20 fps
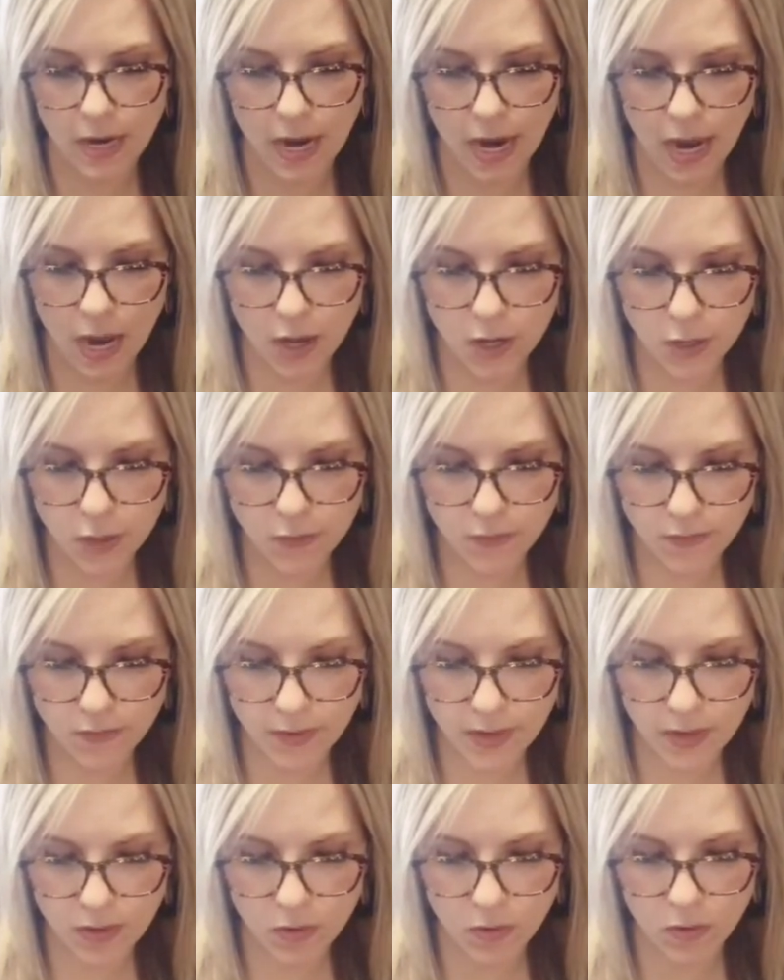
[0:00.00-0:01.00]
"How do you
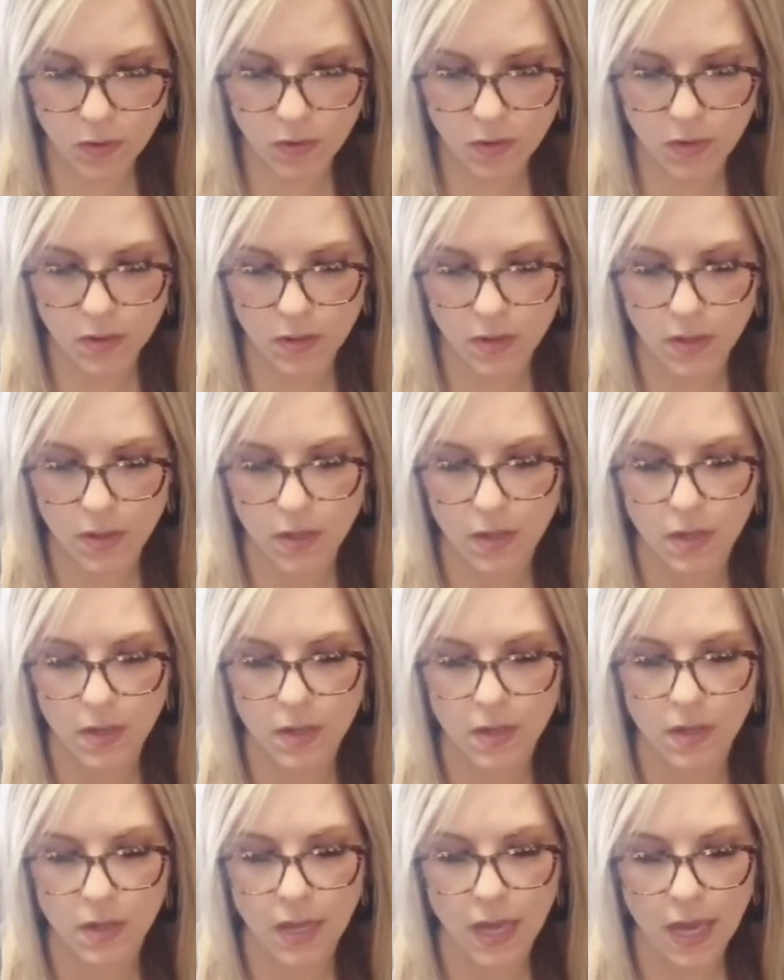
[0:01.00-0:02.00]
feel?"
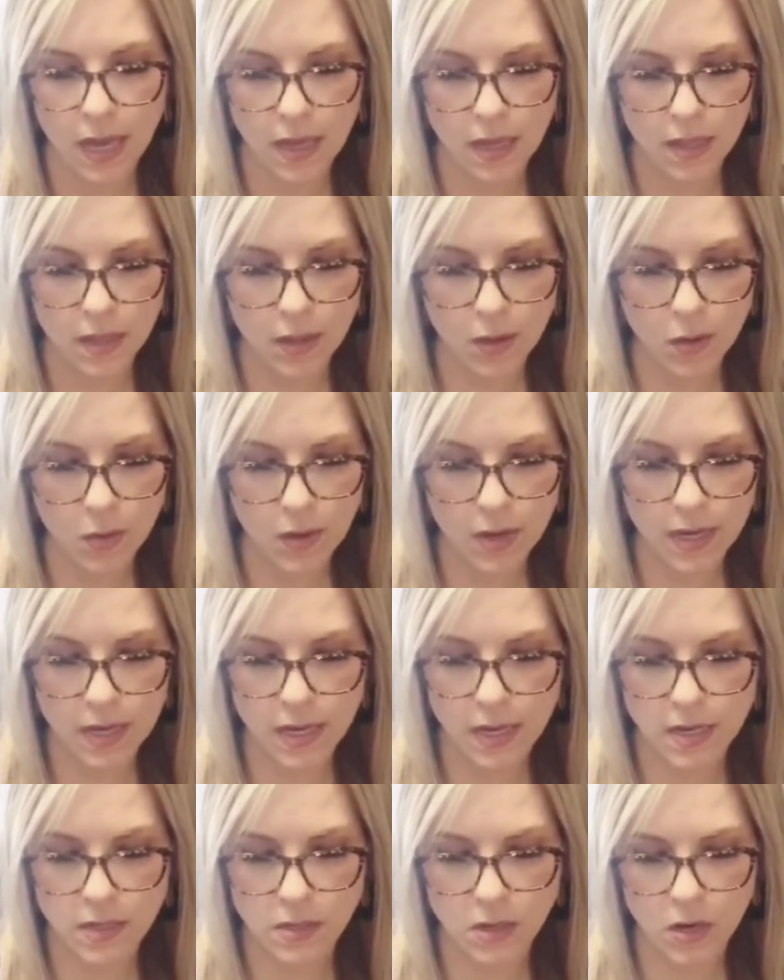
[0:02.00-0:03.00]
"Hello
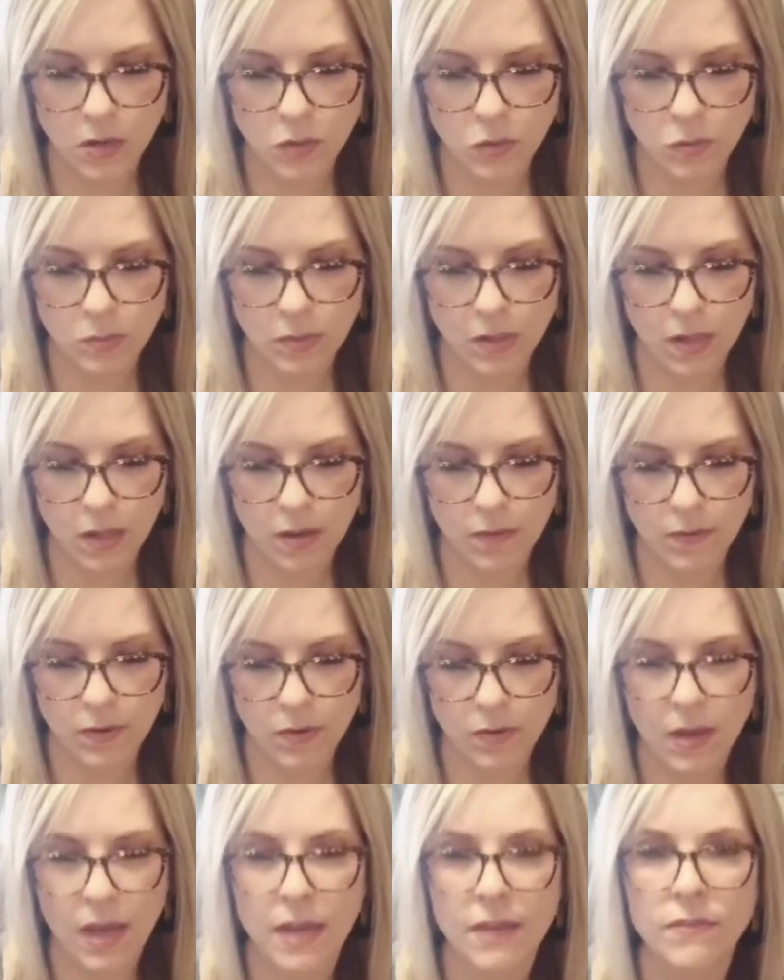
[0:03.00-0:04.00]
again, Dr.
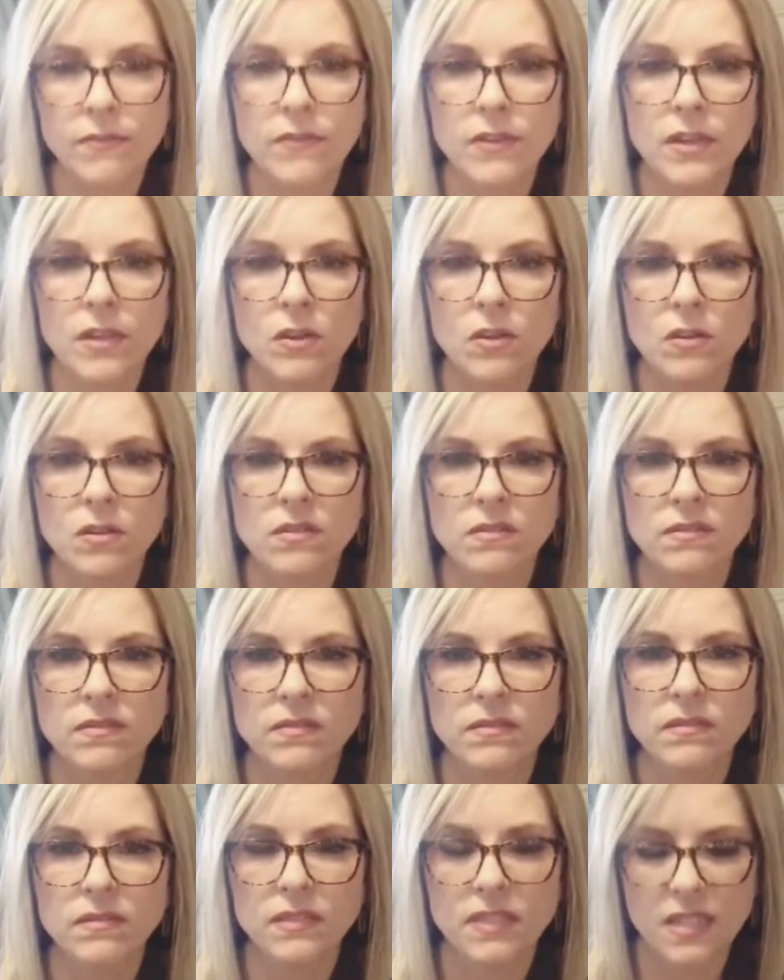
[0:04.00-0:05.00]
Malavo. I feel
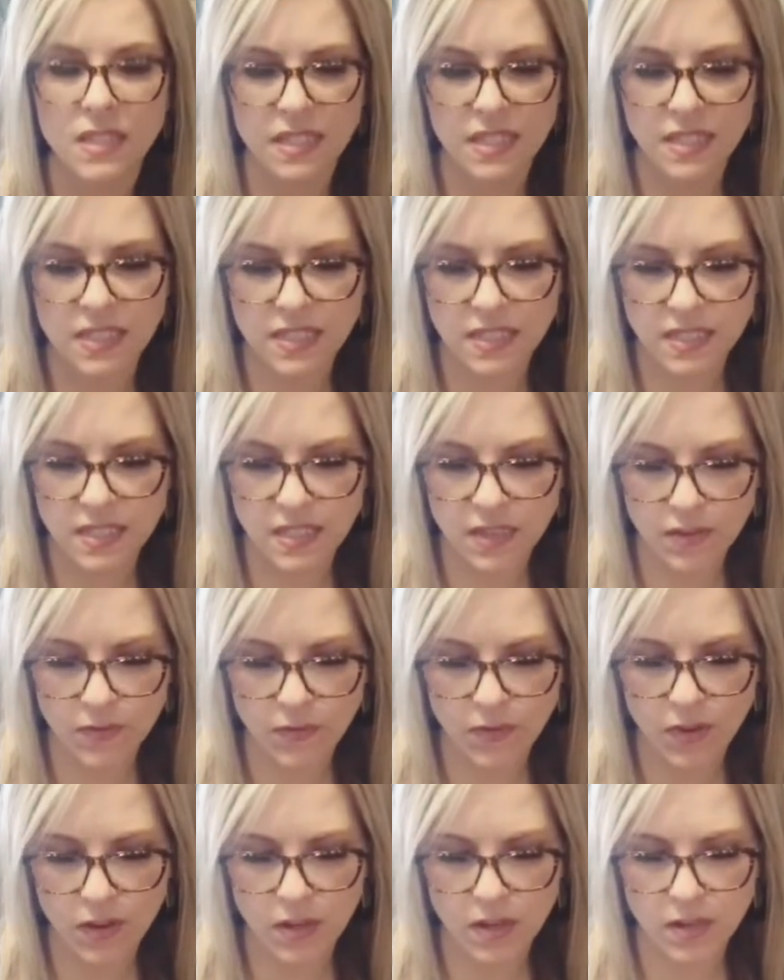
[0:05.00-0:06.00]

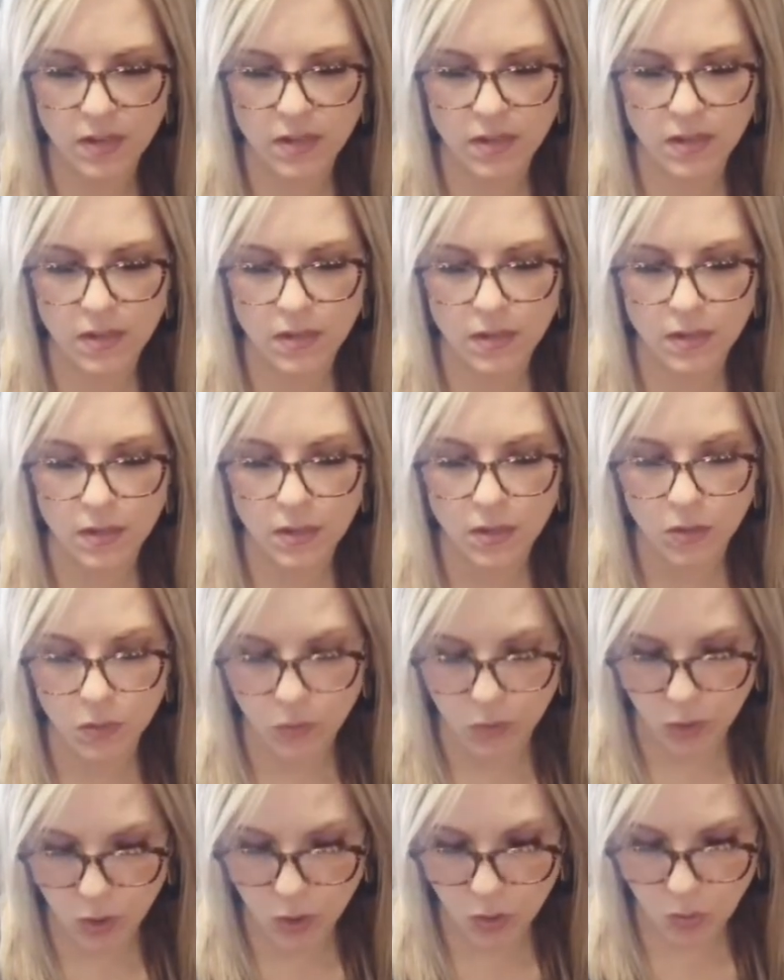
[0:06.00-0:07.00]
different."
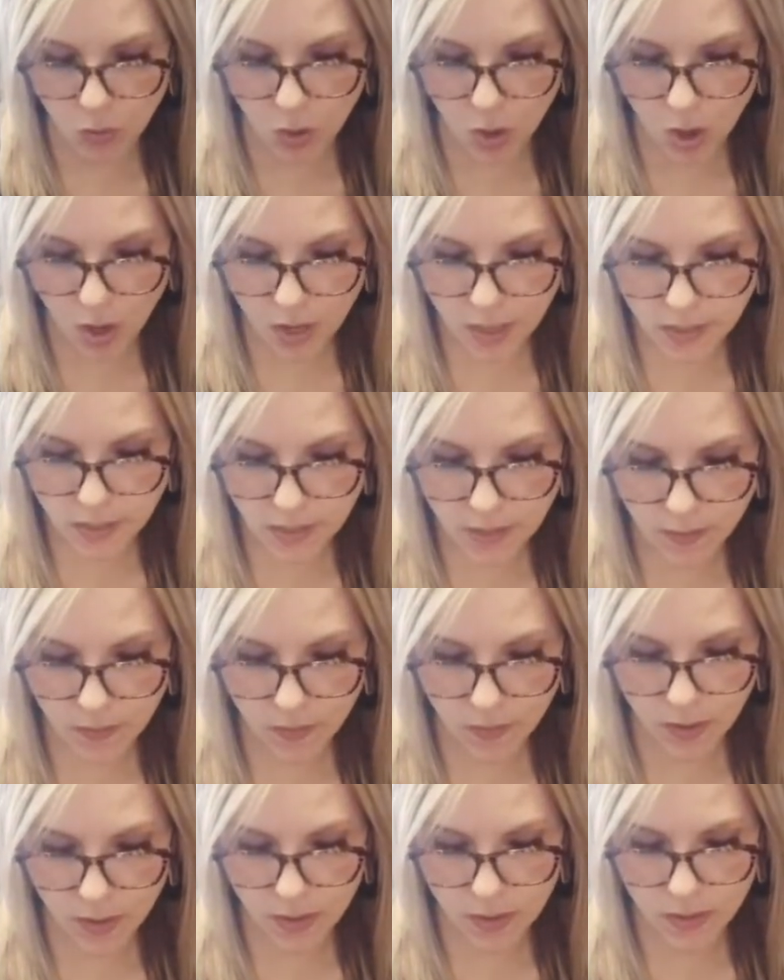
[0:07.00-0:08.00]
"You are
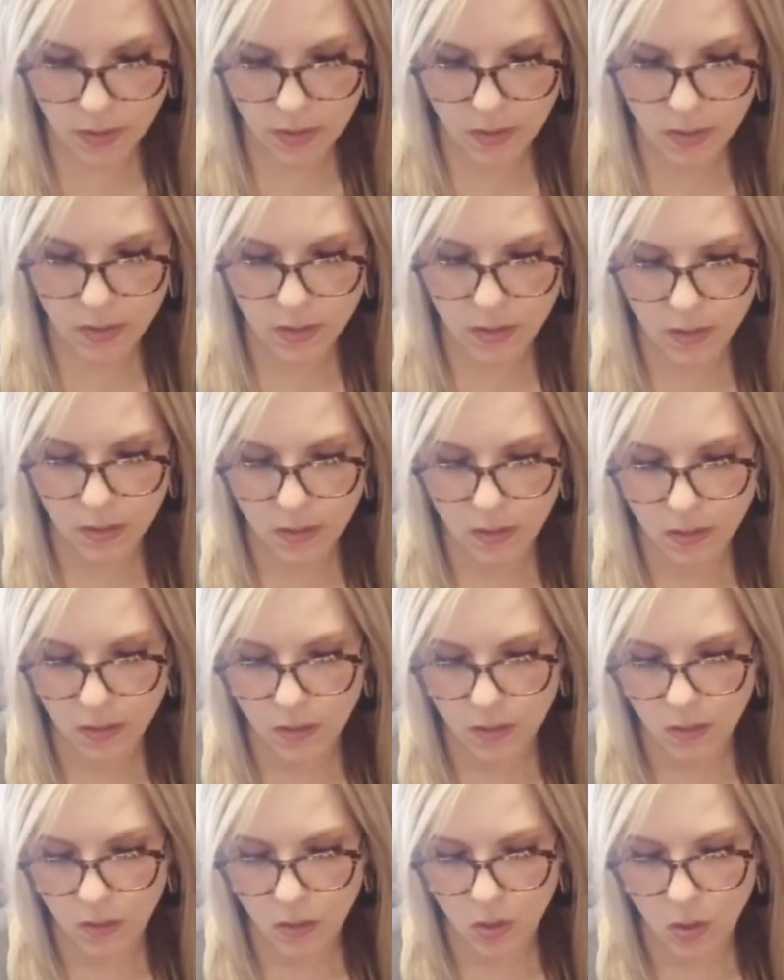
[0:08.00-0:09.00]
different.
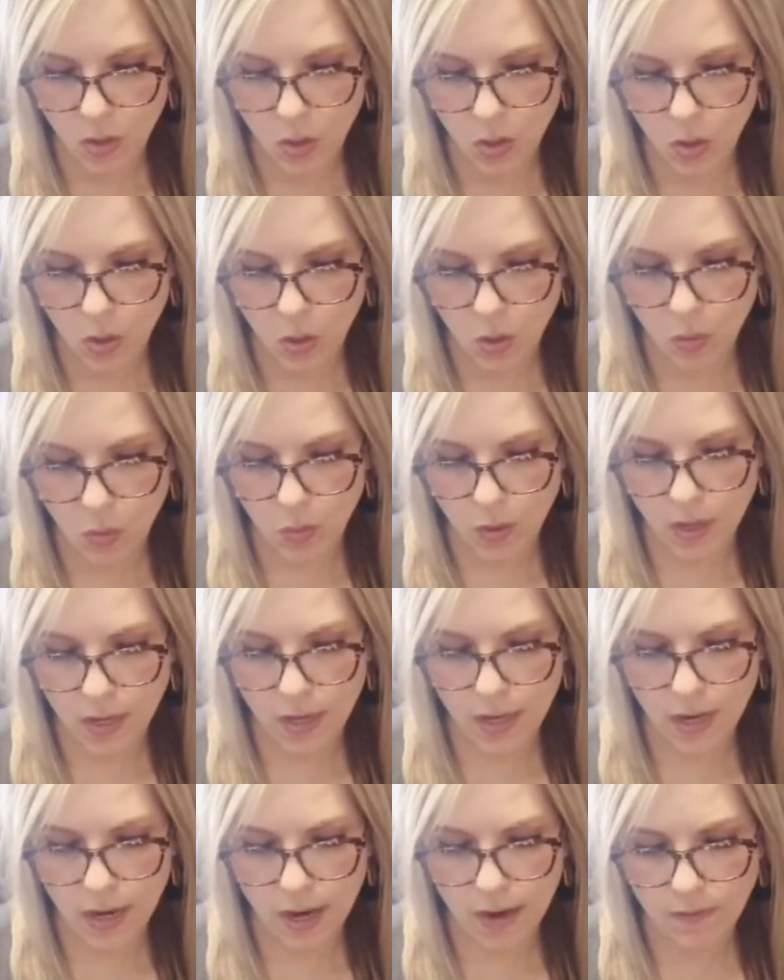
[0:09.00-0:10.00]
What
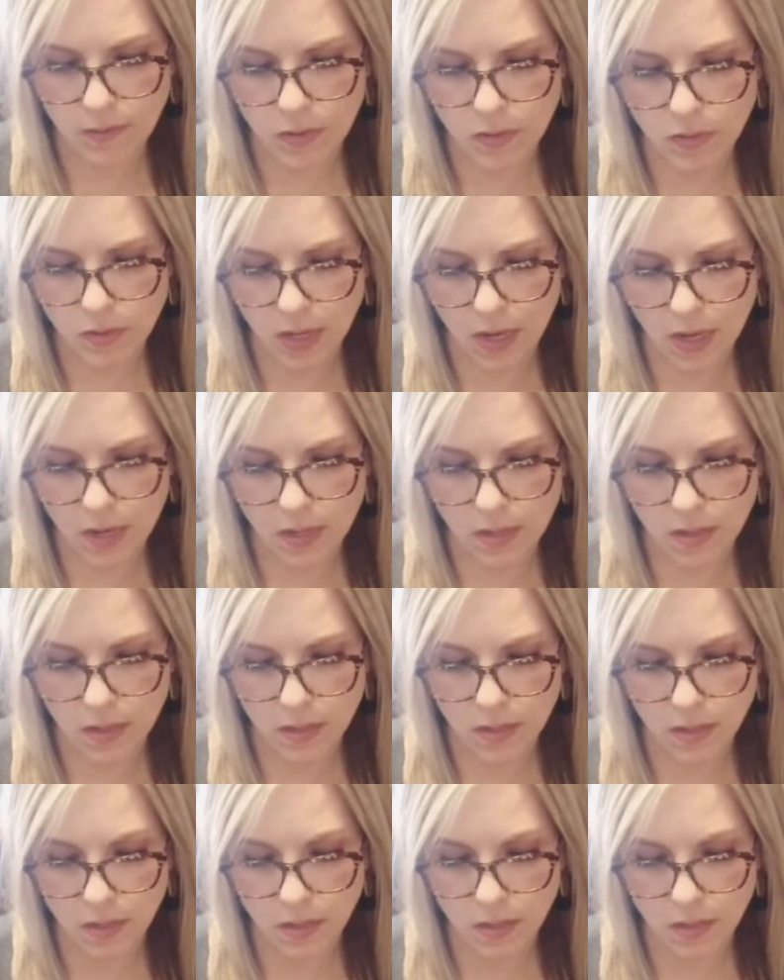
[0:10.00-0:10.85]
have you done?"